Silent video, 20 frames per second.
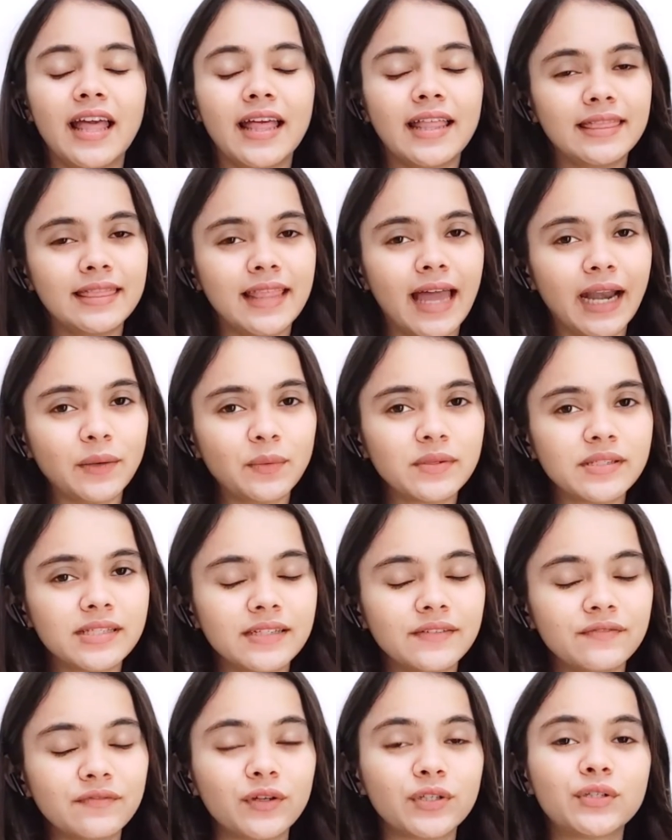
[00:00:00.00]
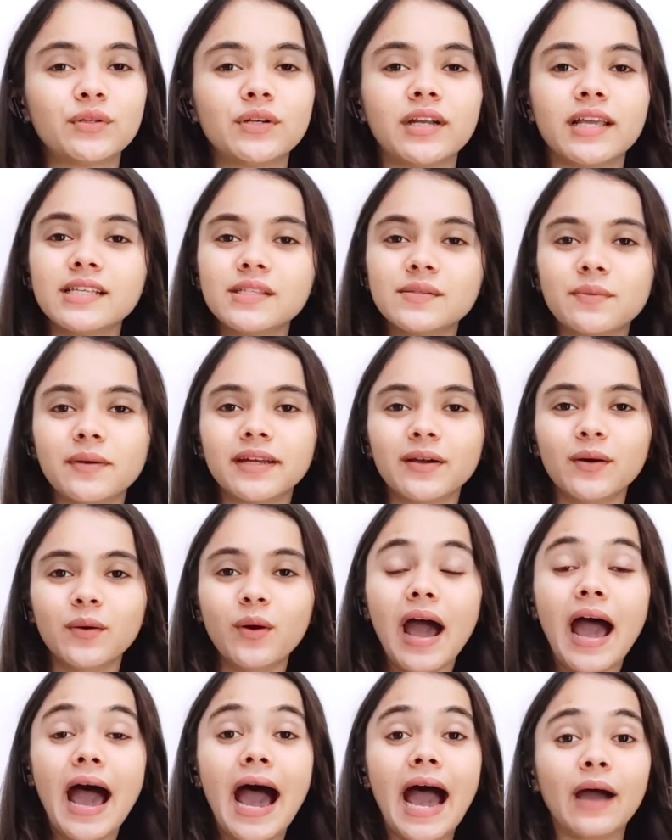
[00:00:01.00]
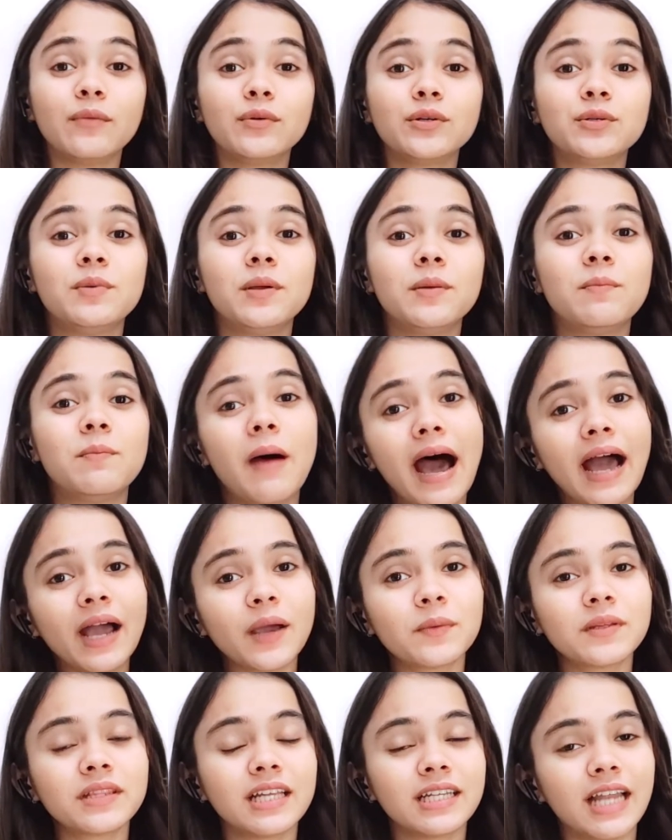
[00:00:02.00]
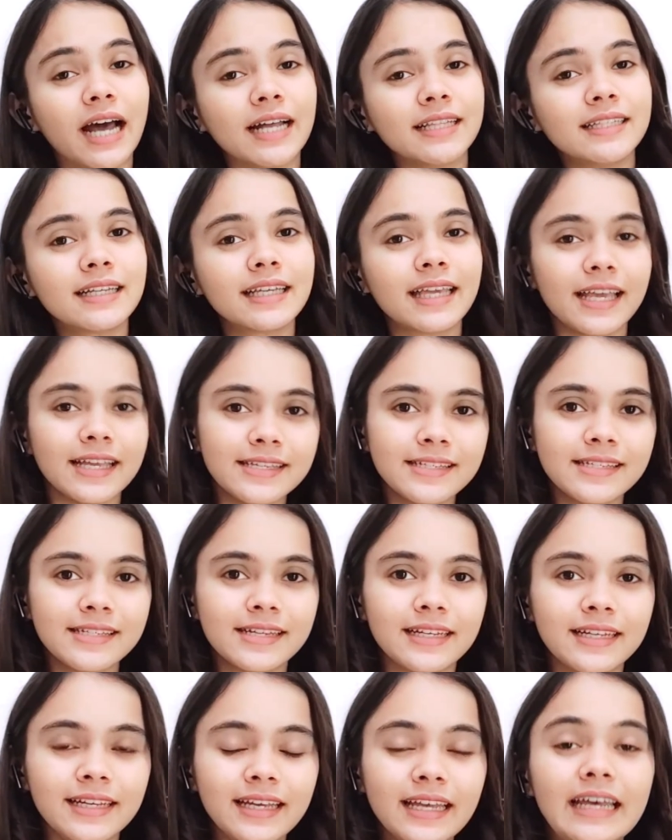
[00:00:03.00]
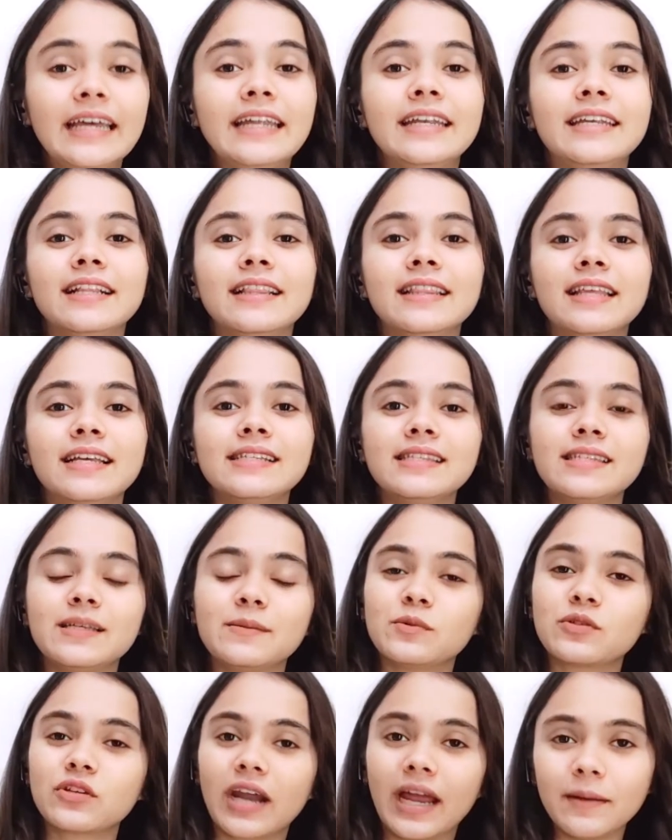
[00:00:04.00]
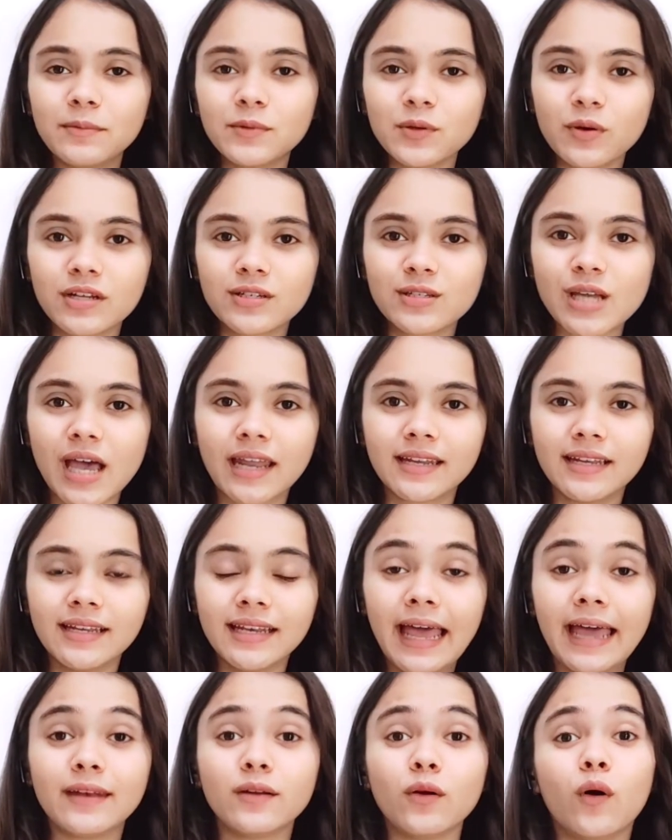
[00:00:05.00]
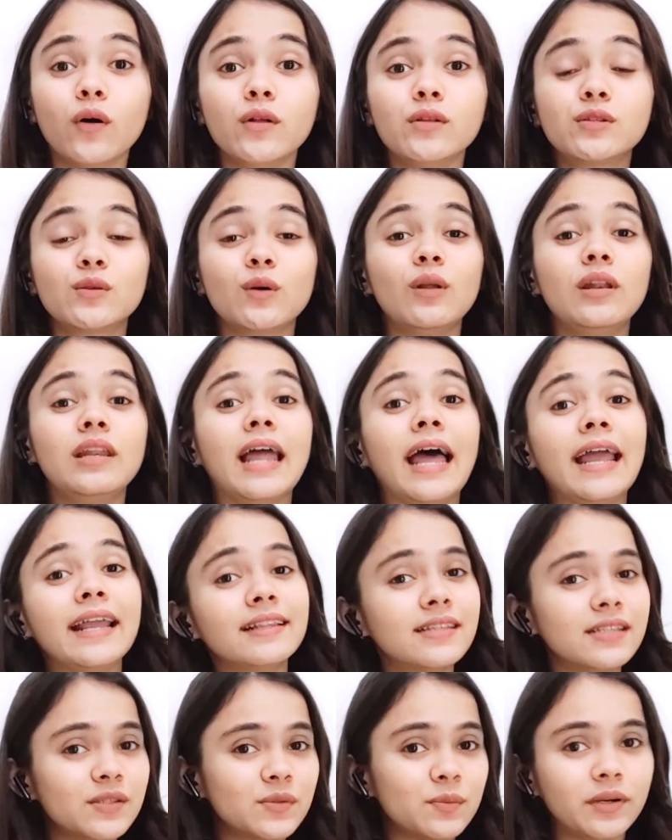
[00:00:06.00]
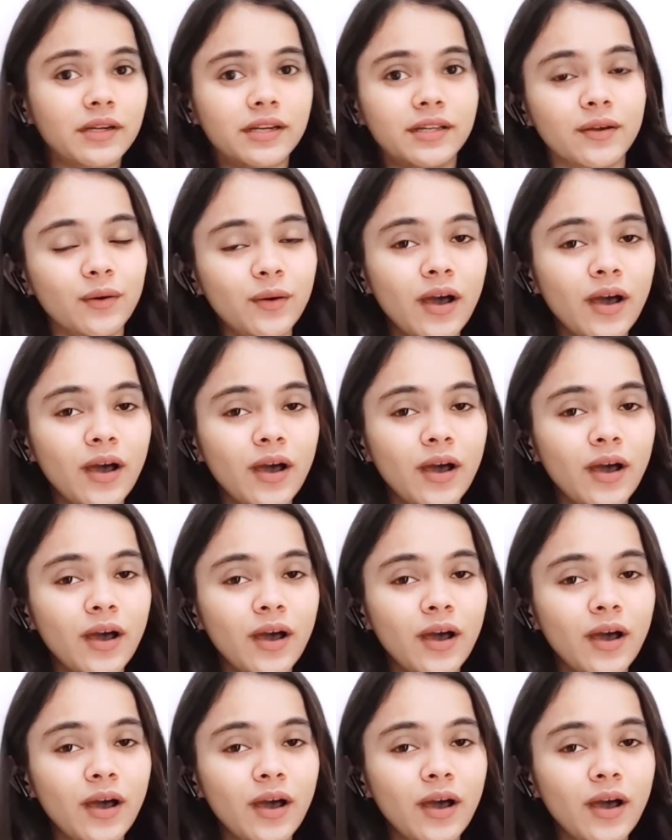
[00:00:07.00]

That was it for today's video. I would be back with another case study. Till then, subscribe to our channel and also like this video